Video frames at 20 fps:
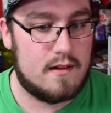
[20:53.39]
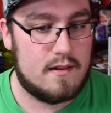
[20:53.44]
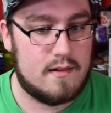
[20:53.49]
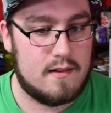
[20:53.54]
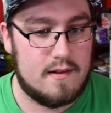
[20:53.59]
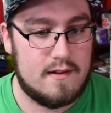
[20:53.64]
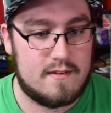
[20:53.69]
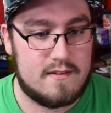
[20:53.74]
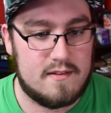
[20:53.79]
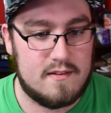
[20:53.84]

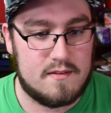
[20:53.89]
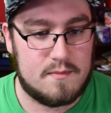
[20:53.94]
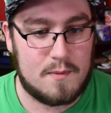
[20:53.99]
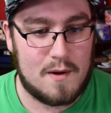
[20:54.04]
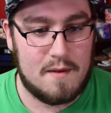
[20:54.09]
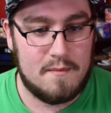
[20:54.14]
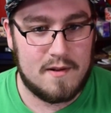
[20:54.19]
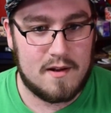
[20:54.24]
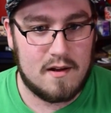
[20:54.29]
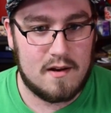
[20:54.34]
This has
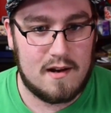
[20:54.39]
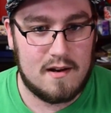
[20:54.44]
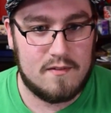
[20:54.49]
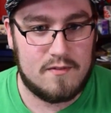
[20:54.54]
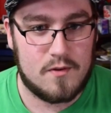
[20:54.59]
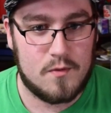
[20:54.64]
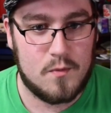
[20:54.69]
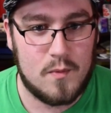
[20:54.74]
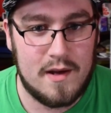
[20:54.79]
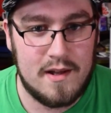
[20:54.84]
probably gone on
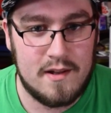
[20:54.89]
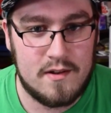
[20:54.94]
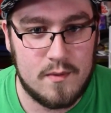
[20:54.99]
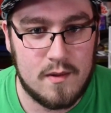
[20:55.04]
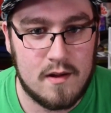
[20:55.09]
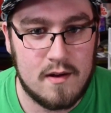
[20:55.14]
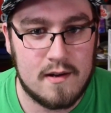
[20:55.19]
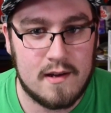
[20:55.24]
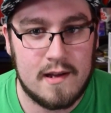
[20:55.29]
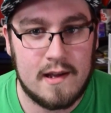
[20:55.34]
for way too
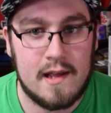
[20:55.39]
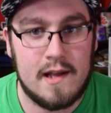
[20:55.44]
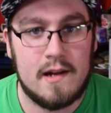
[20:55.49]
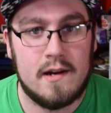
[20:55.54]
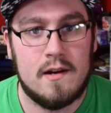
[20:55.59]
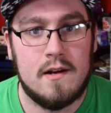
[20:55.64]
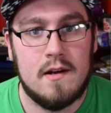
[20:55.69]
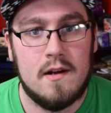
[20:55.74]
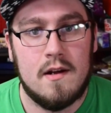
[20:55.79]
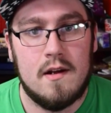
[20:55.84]
long
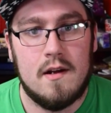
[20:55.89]
again,